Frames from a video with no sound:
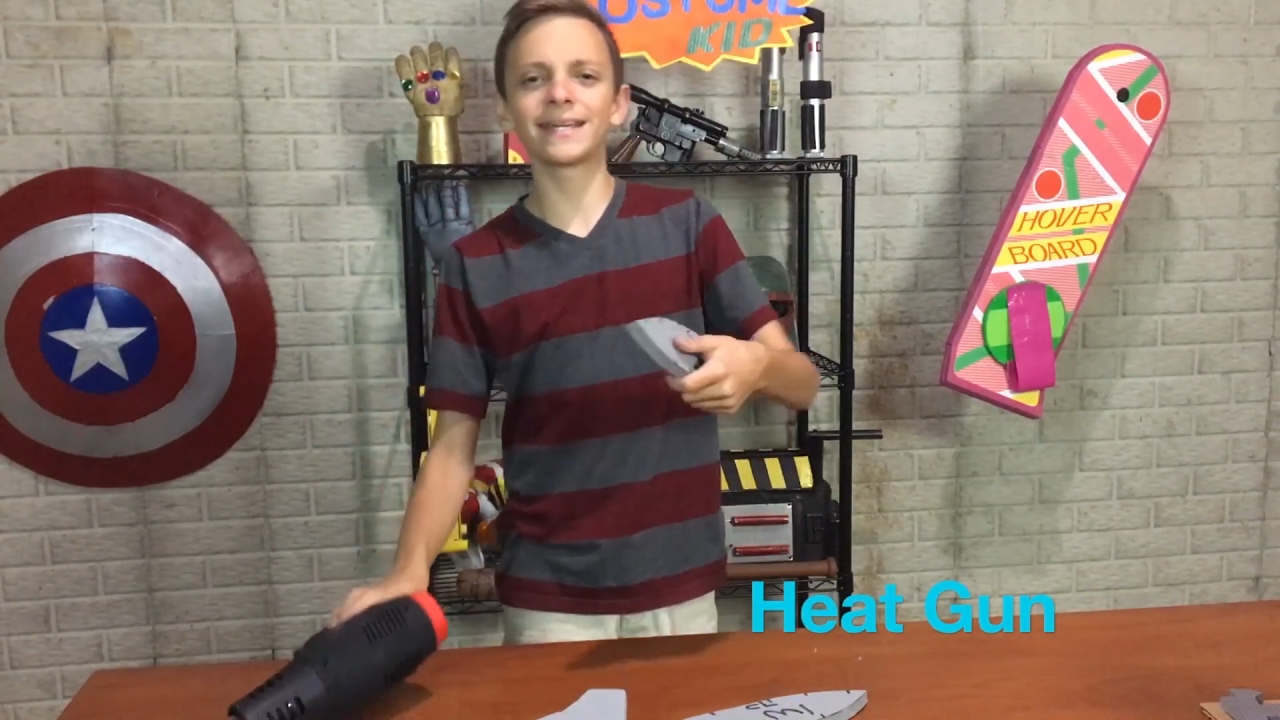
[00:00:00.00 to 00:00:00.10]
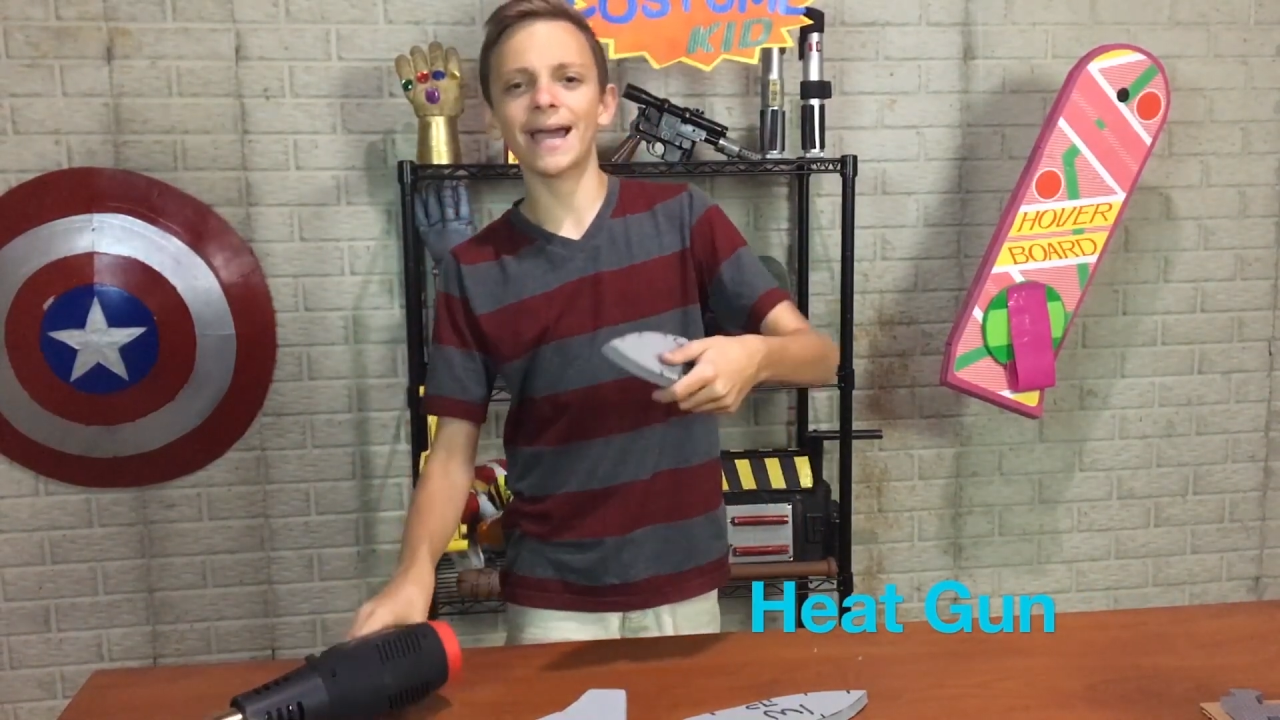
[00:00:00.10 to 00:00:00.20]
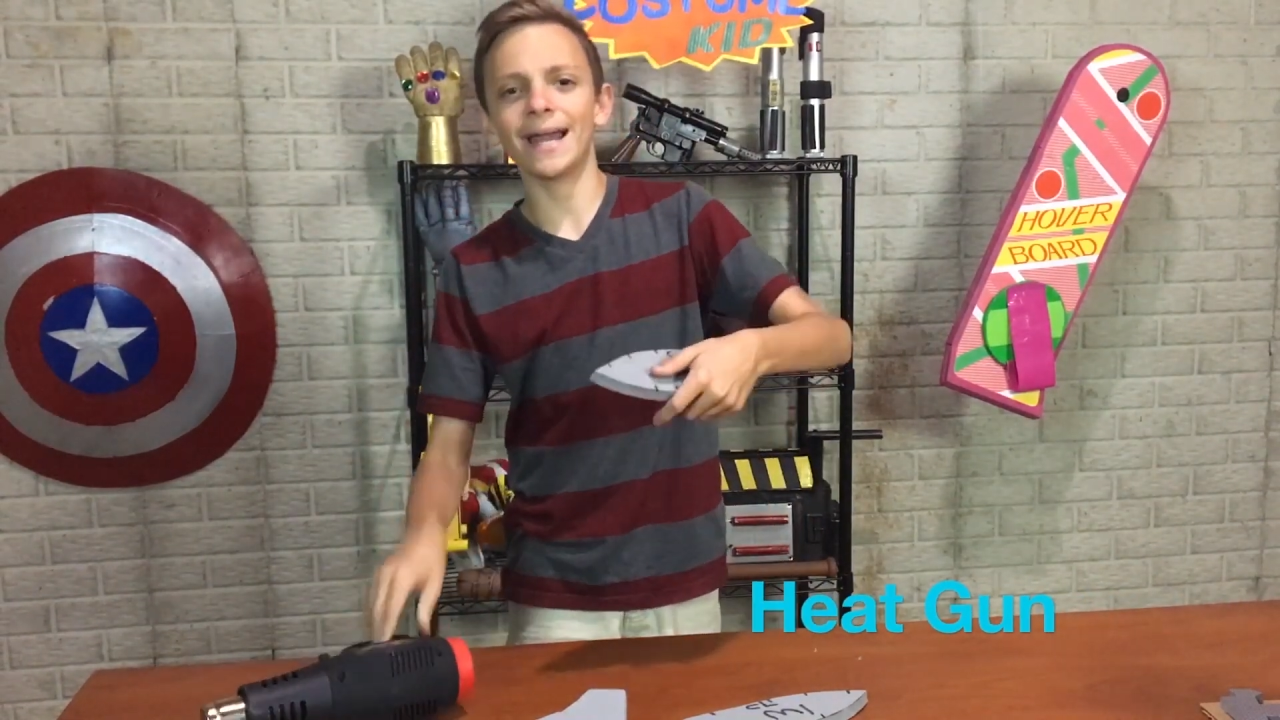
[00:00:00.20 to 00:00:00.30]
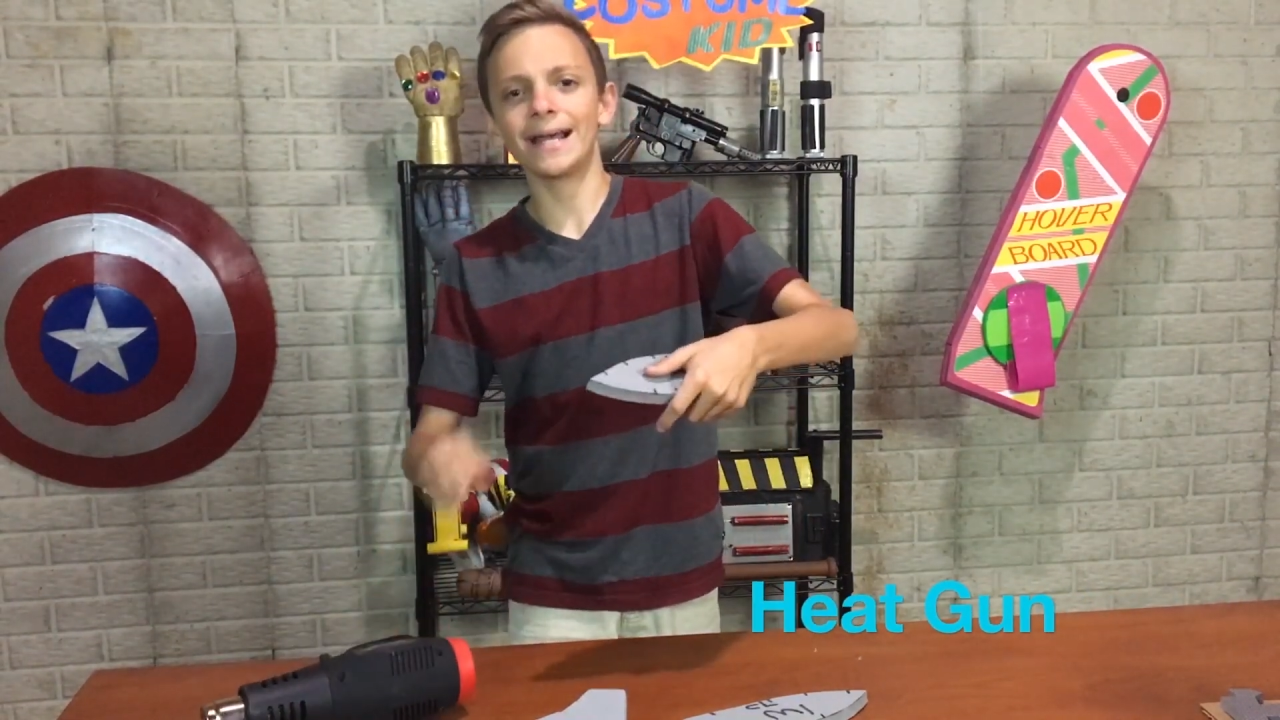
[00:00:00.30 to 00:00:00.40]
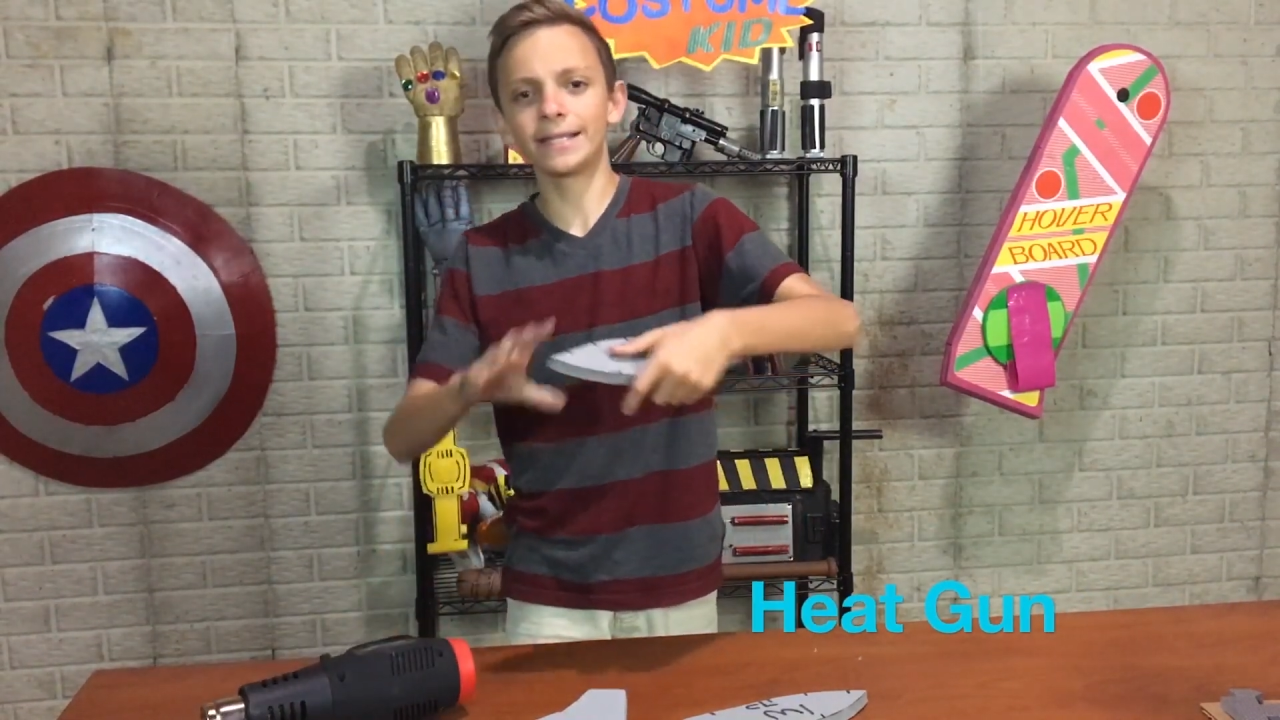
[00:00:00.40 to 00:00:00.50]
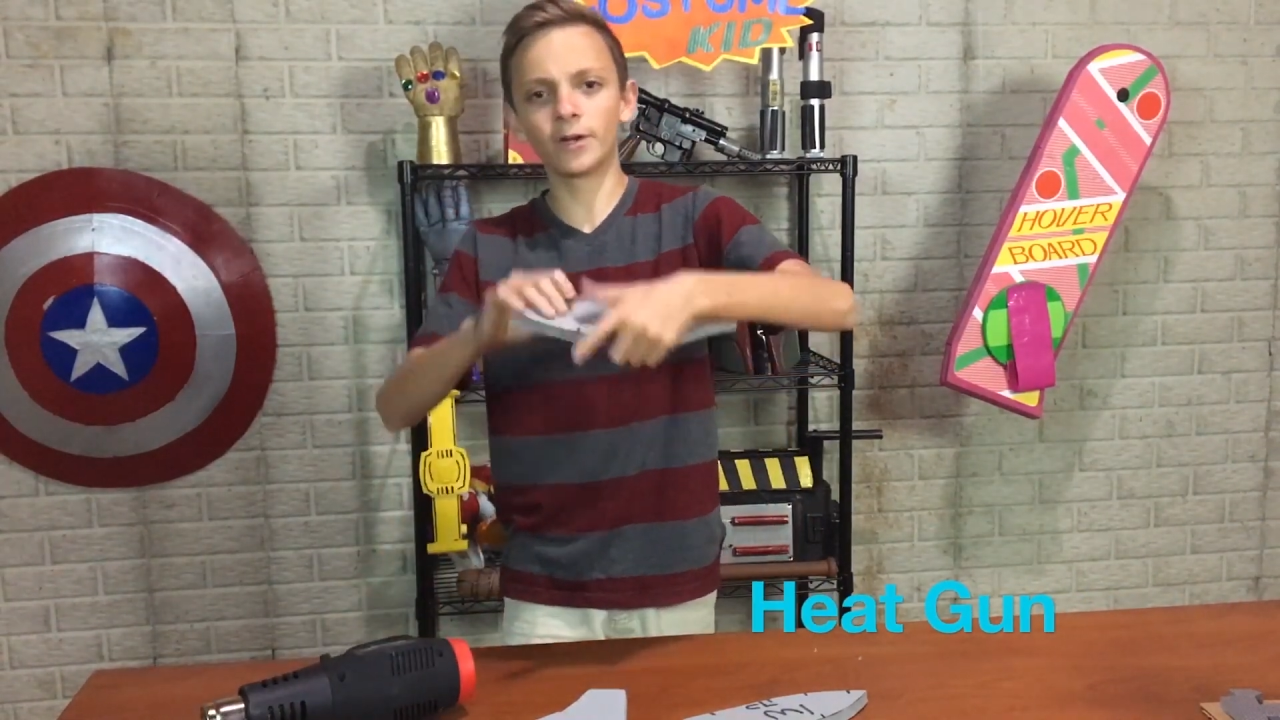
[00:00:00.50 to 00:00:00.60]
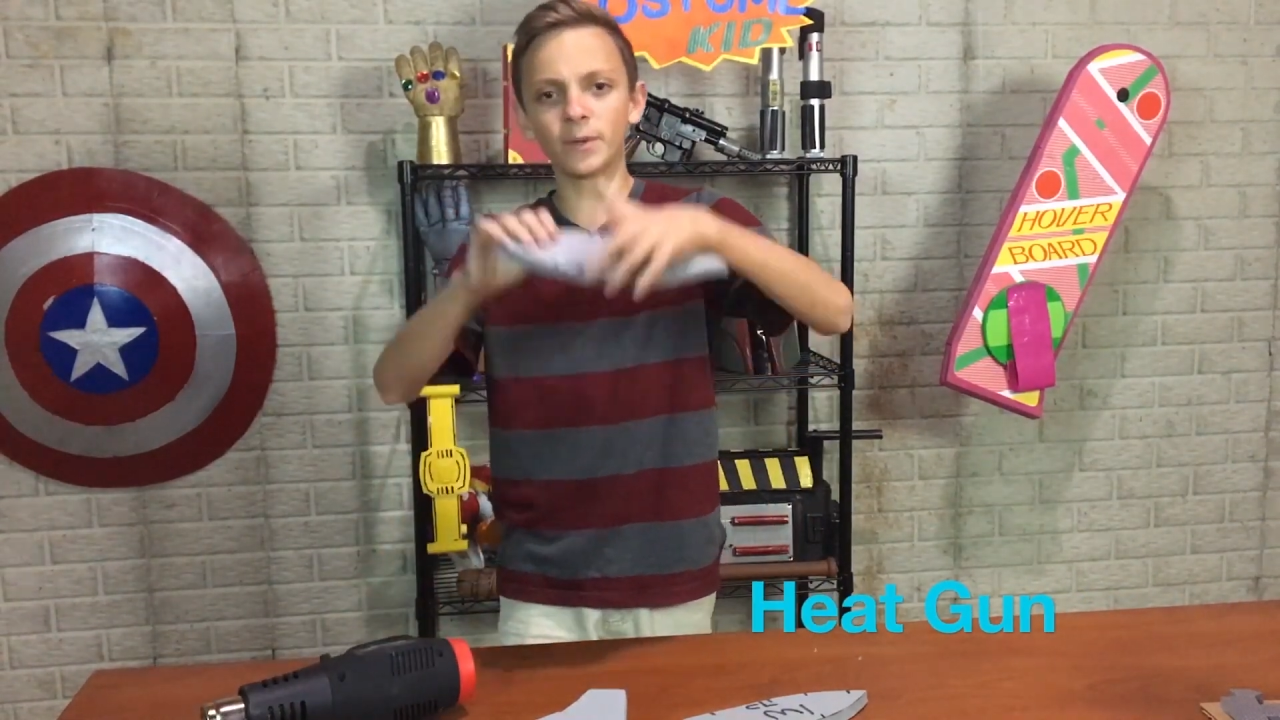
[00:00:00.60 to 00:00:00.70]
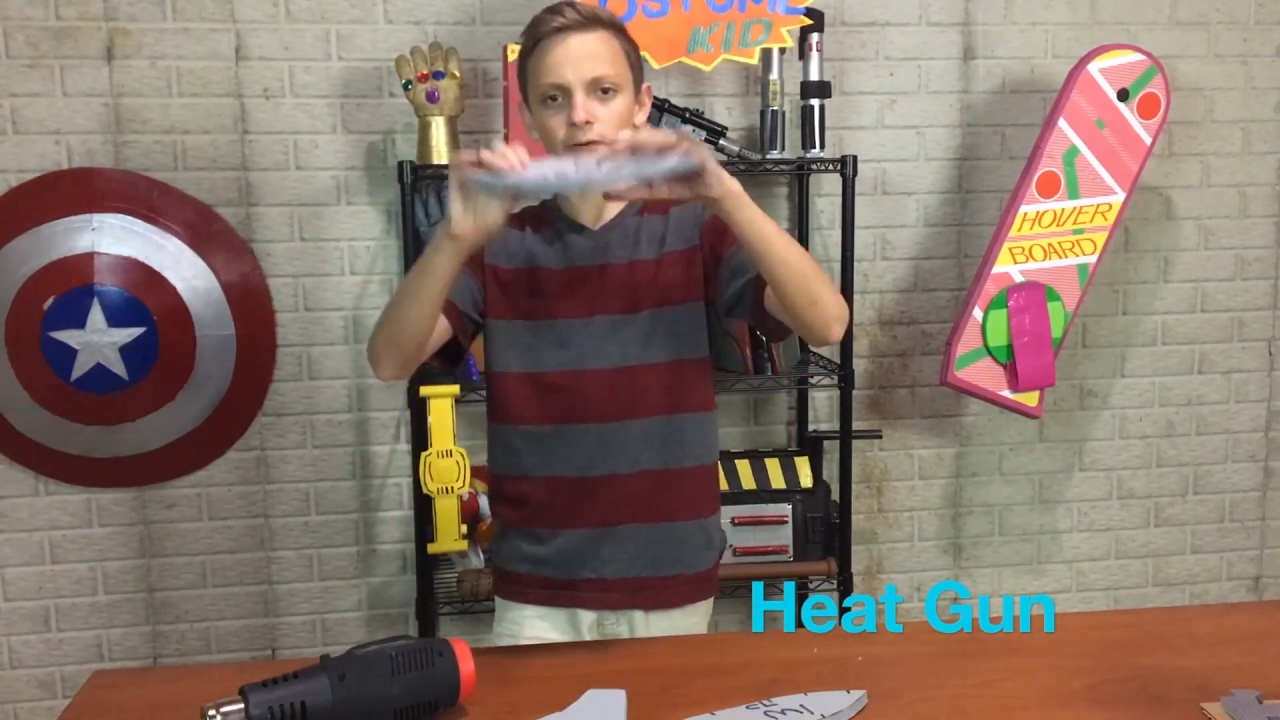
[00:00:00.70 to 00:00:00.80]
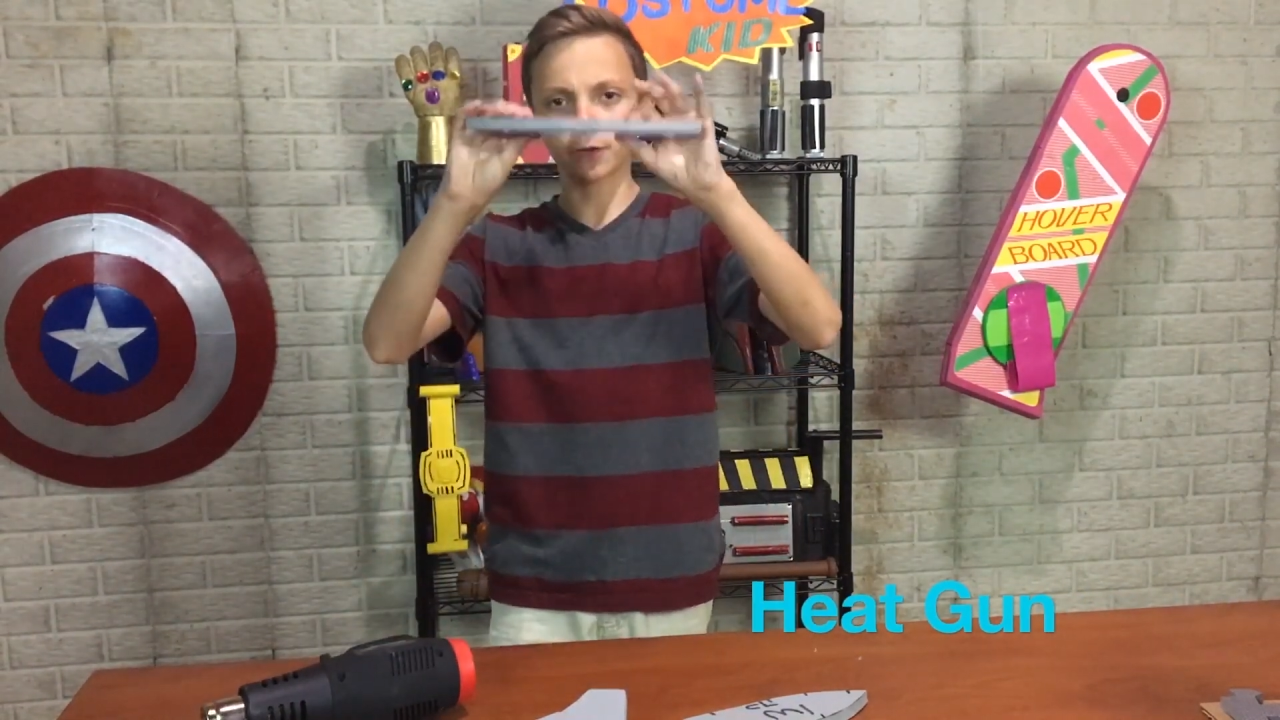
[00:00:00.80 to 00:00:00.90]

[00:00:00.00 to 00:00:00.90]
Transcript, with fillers: get a little bit